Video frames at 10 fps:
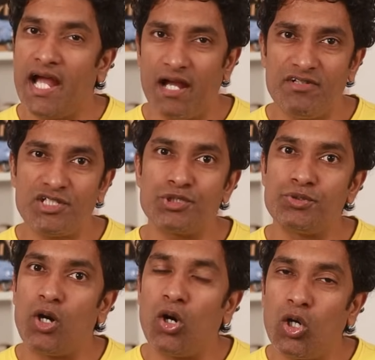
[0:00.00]
I wish
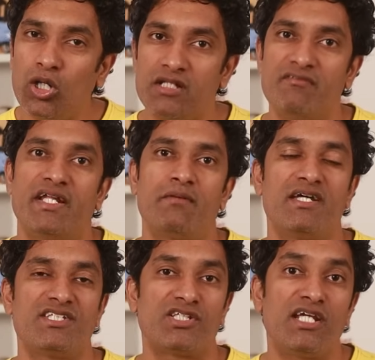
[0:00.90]
you all the very
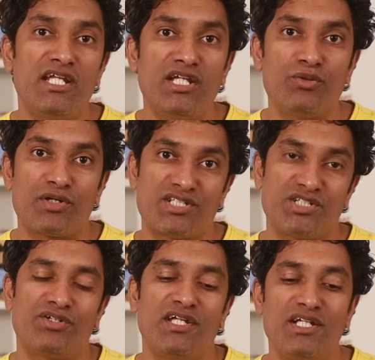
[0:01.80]
best in your
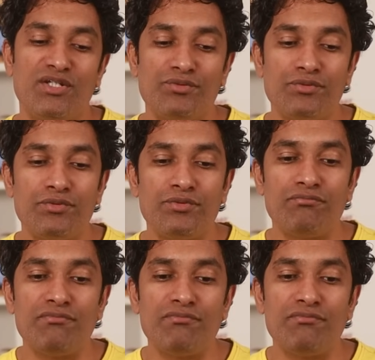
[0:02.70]
journey to